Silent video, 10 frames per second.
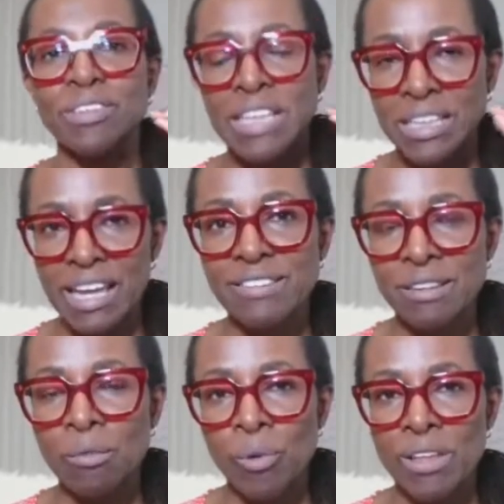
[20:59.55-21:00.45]

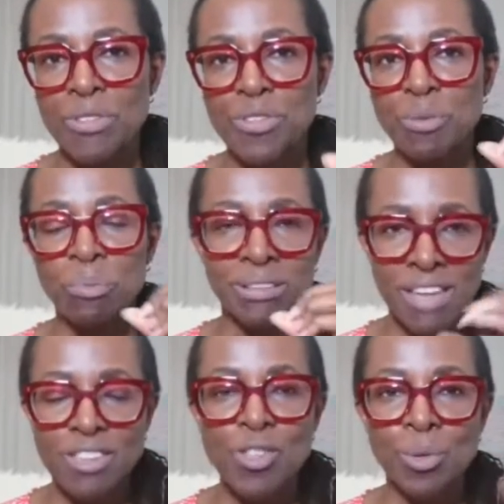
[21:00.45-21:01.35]
connecting with
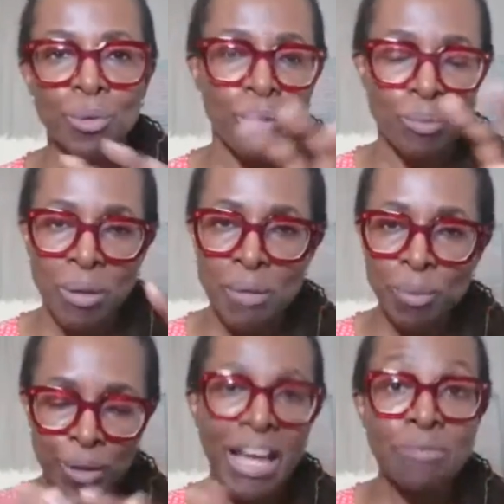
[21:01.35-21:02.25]
potential or
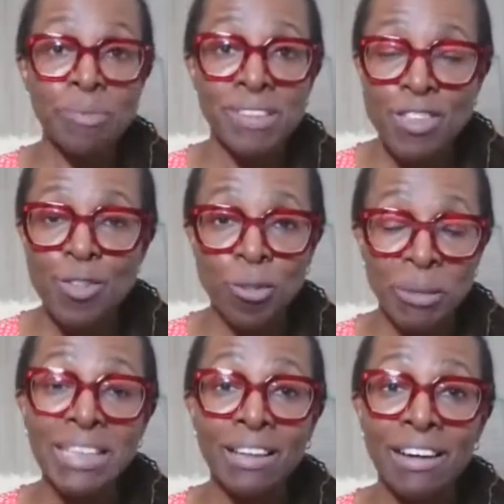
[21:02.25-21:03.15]
people that had potential to
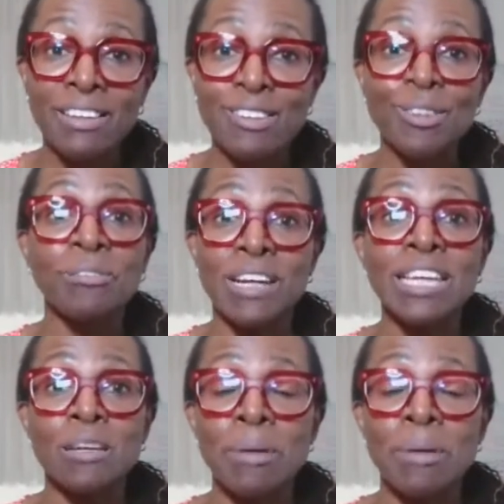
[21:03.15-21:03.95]
be clients on a regular